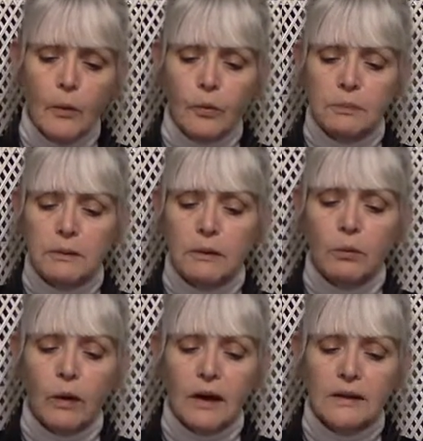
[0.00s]
would be
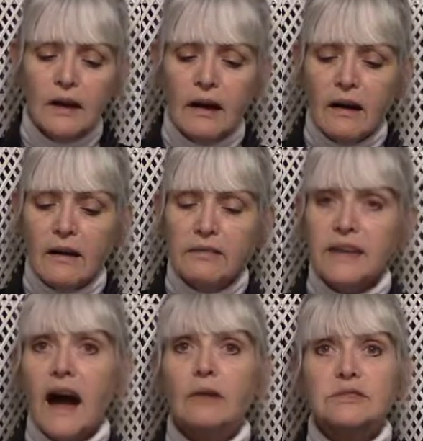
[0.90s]
one of
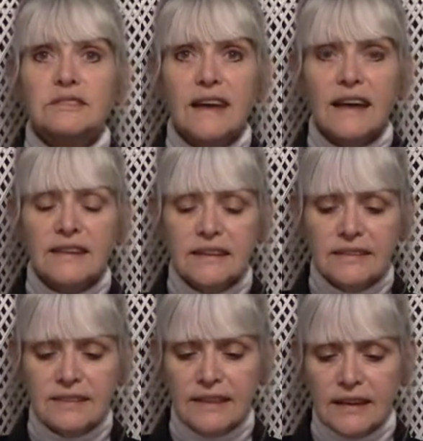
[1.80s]
the outstanding
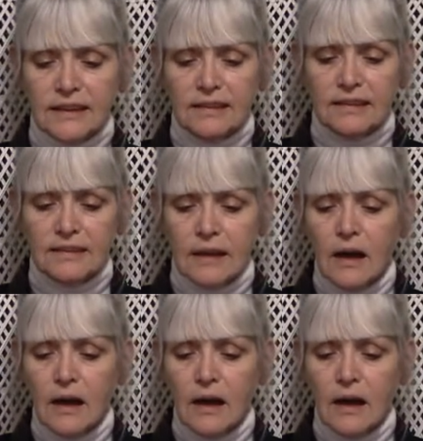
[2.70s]
scenes.